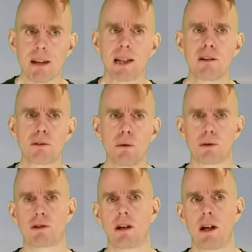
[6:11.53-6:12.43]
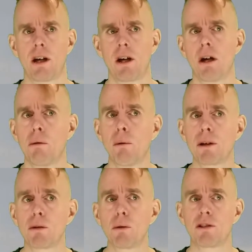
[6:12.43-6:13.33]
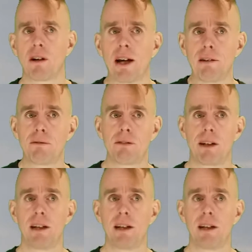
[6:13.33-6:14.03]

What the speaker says: Now, of course, what we could also have